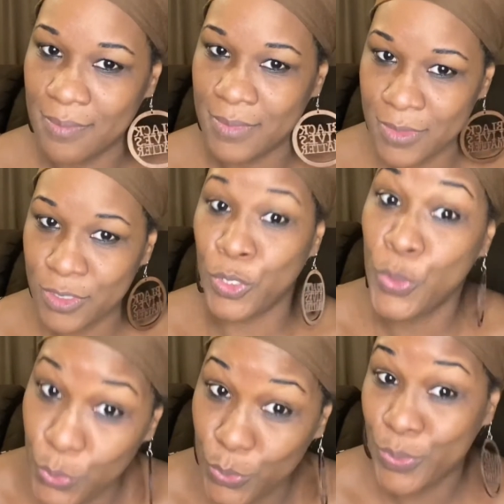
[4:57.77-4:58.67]

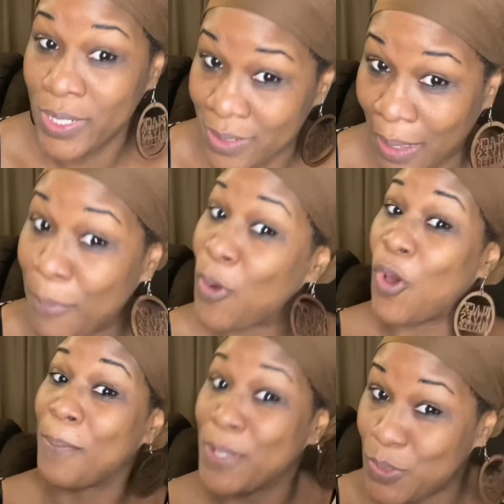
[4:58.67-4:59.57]
dude, I'm gonna call
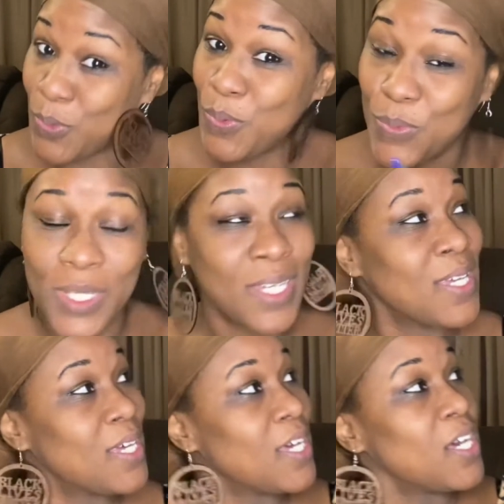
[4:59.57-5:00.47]
him a dude,
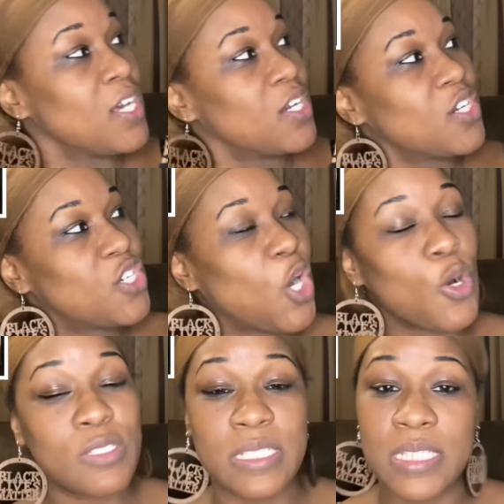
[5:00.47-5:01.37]

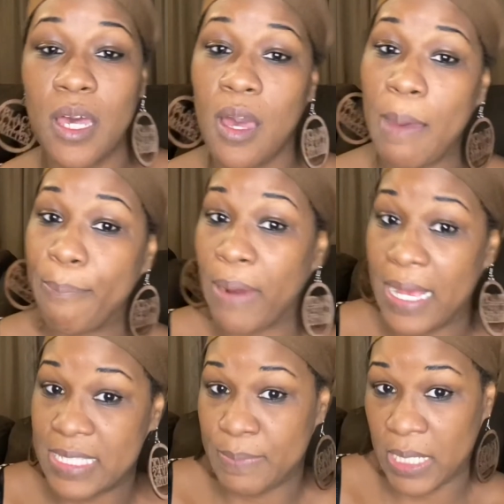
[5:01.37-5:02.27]
goes and tell her
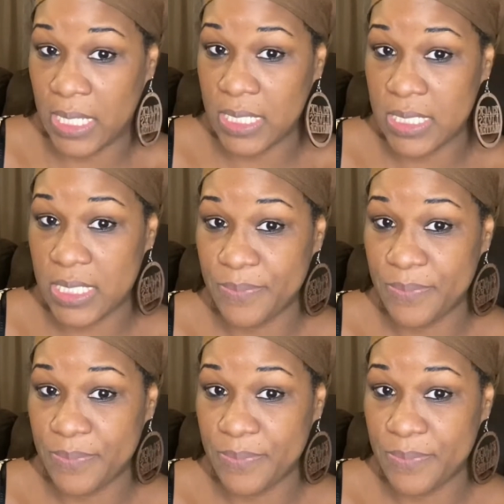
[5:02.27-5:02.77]
bridesmaids,